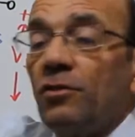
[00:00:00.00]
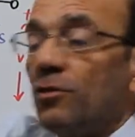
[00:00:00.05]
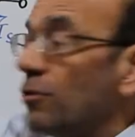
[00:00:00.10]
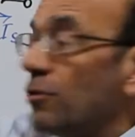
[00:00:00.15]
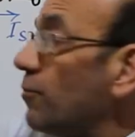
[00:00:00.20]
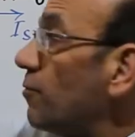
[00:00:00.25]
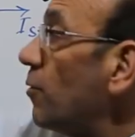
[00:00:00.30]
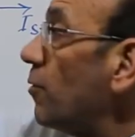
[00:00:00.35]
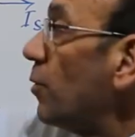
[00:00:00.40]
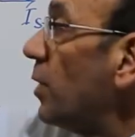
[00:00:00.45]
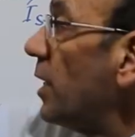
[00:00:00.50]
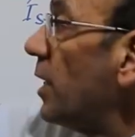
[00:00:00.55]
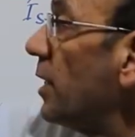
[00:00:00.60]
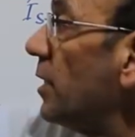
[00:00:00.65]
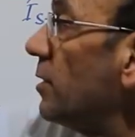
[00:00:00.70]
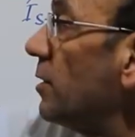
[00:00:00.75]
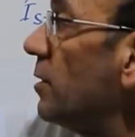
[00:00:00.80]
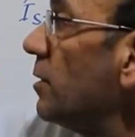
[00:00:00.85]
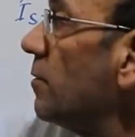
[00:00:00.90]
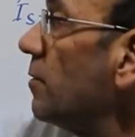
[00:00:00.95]
of the wires
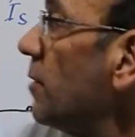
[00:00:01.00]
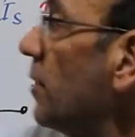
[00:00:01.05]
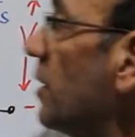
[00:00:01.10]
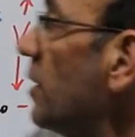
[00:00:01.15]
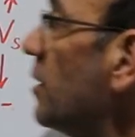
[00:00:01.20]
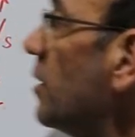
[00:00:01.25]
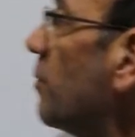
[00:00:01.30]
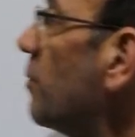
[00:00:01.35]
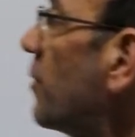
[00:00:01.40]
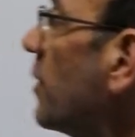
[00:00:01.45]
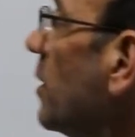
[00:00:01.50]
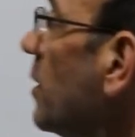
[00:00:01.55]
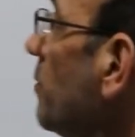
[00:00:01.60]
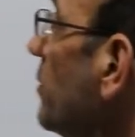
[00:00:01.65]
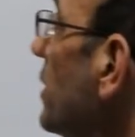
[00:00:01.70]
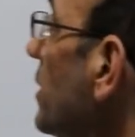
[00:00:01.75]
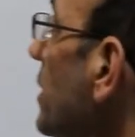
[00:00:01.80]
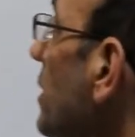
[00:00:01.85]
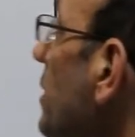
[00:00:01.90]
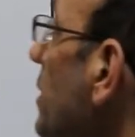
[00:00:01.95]
in the
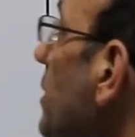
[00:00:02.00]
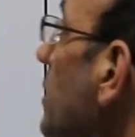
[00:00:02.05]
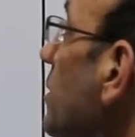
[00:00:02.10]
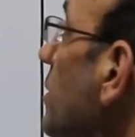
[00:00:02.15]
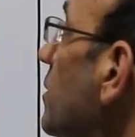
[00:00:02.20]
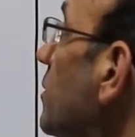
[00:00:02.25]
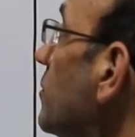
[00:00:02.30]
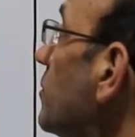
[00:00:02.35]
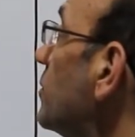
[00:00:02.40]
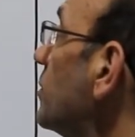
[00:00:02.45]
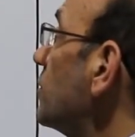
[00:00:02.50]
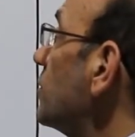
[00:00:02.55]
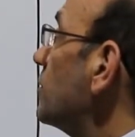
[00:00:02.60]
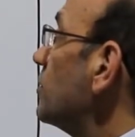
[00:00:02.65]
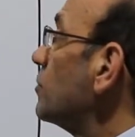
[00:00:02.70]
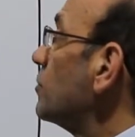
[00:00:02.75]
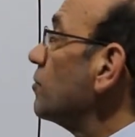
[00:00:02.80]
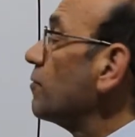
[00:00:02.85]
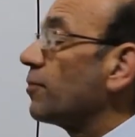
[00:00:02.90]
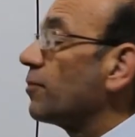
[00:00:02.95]
primary, the resistance
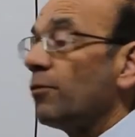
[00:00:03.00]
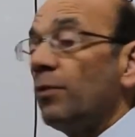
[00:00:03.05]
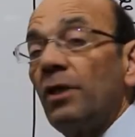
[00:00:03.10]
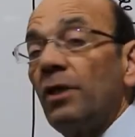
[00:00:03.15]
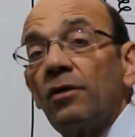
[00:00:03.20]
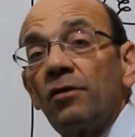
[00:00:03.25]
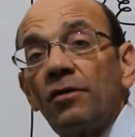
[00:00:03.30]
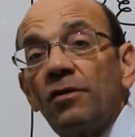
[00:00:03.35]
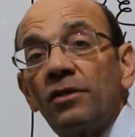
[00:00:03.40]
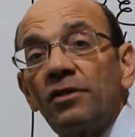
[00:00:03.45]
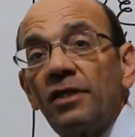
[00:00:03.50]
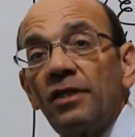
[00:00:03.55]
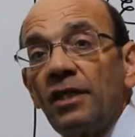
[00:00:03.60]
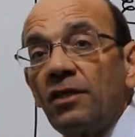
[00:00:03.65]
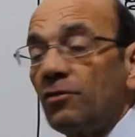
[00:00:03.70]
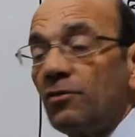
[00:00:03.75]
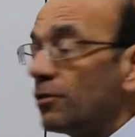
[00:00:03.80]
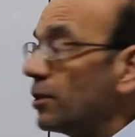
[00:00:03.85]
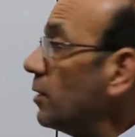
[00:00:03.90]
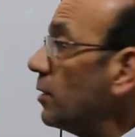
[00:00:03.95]
of the wire in the
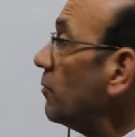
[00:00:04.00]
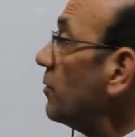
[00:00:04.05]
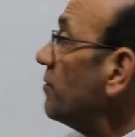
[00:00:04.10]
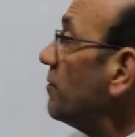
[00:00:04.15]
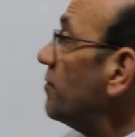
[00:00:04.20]
secondary, and we've